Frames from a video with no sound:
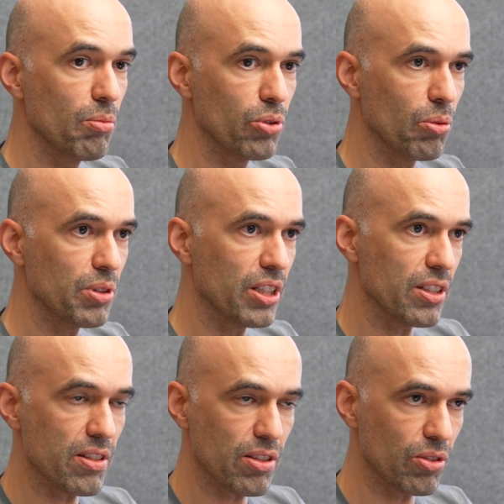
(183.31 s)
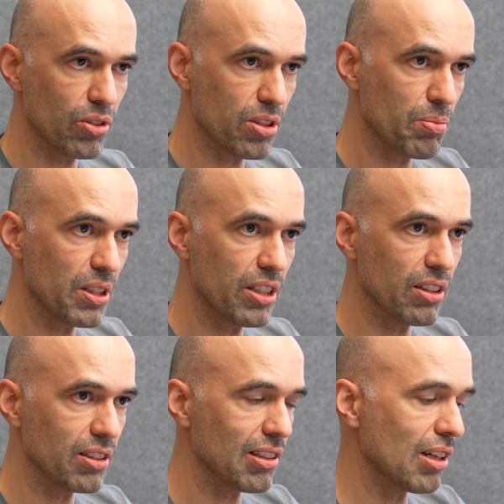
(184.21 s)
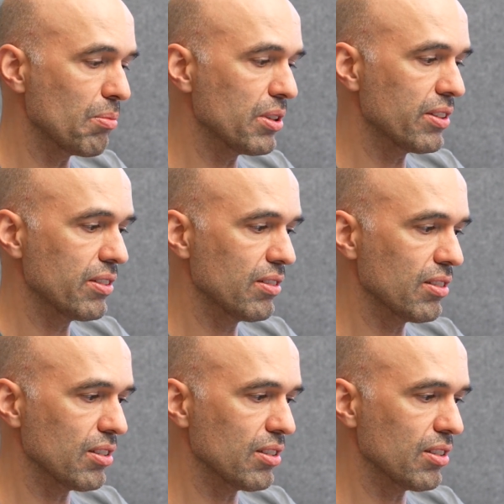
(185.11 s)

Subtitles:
prominent, so the speaker is a little bit